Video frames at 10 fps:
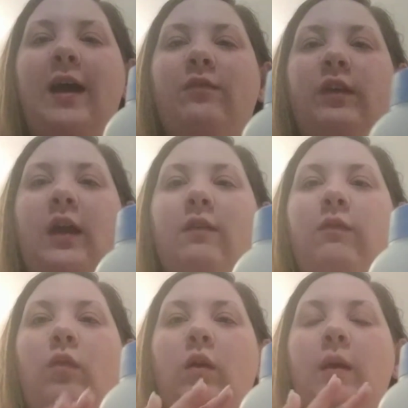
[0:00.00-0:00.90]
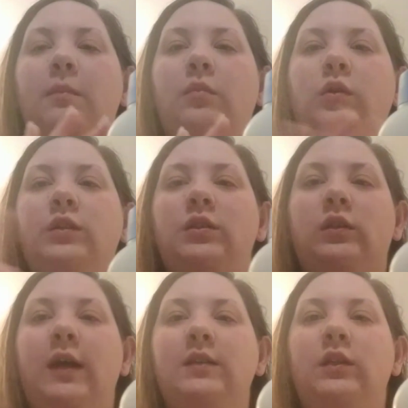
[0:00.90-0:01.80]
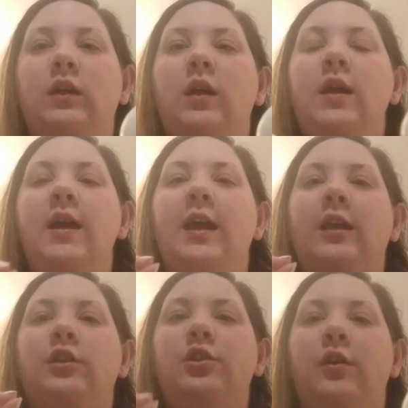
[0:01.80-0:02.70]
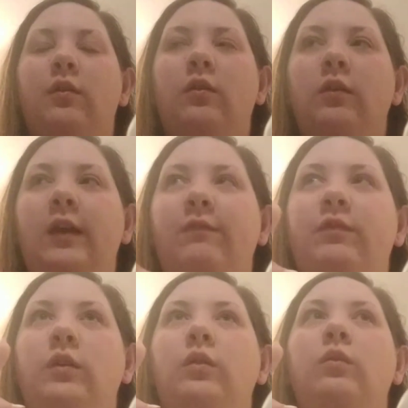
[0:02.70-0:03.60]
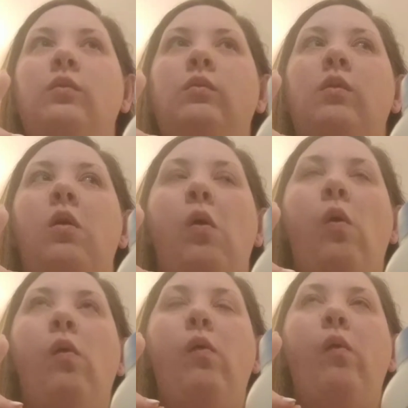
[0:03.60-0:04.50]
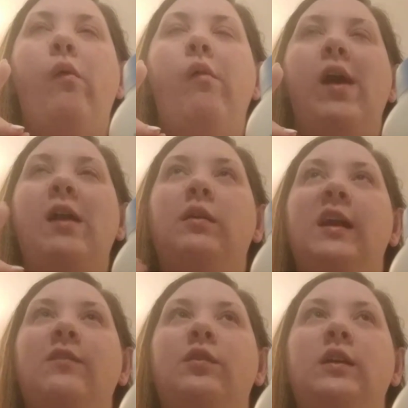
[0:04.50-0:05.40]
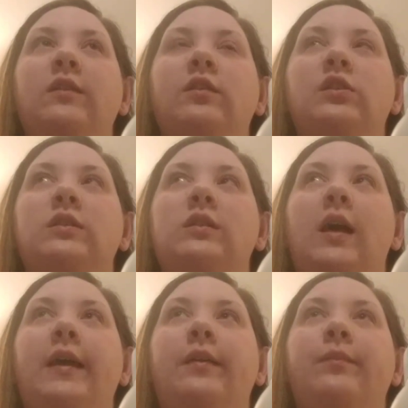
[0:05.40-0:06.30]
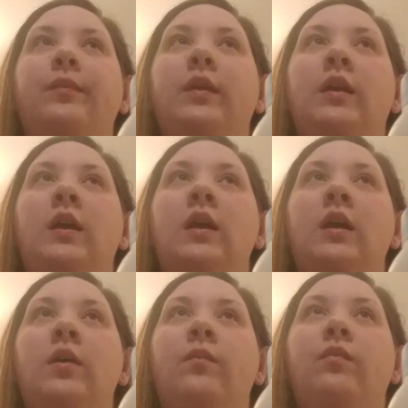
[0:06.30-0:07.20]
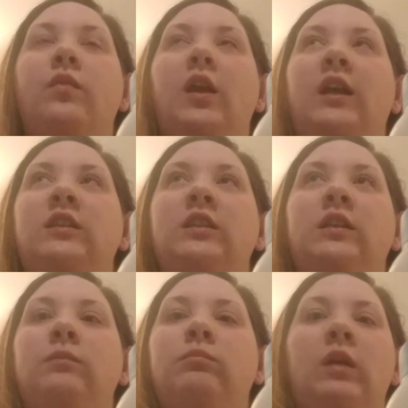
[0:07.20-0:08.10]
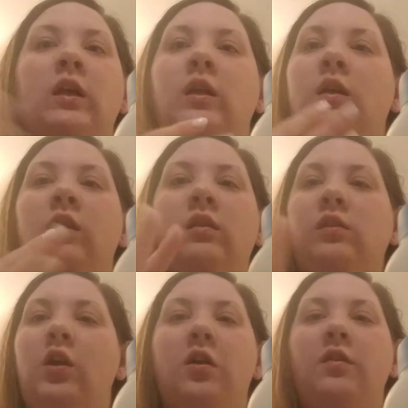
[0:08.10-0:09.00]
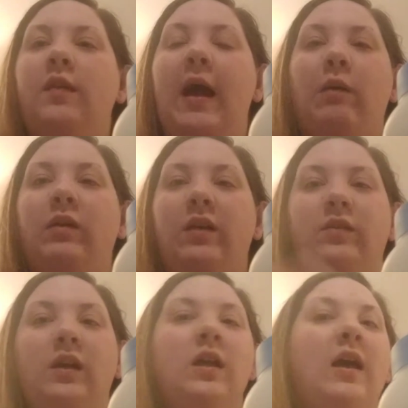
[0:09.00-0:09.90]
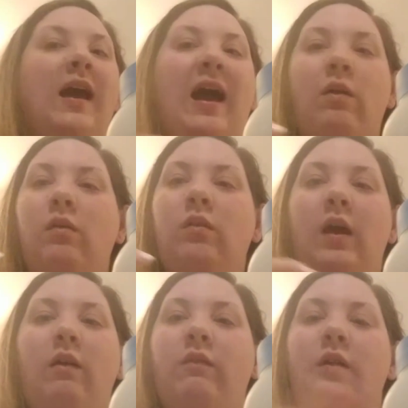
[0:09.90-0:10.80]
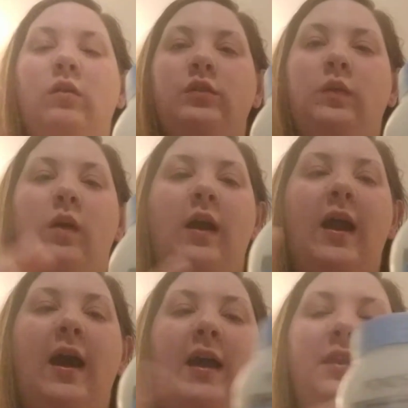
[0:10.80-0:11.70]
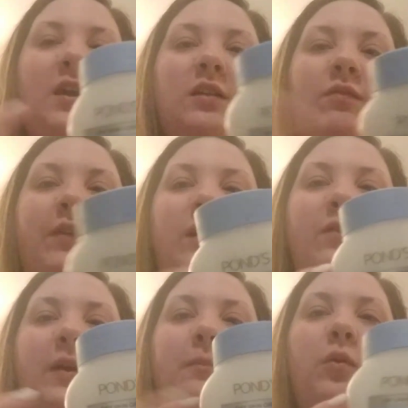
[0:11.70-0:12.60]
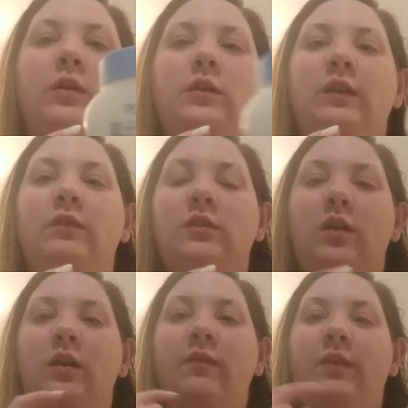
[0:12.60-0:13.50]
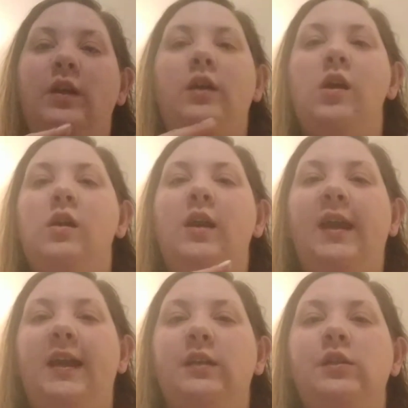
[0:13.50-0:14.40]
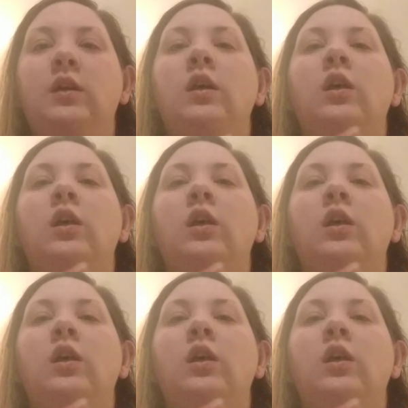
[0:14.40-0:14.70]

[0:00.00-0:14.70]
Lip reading: advocate for moisturizer in general. If you, I don't care if you're even just like 18, younger than that, whatever, however old you are, I think it's very, very important to even start at a very young age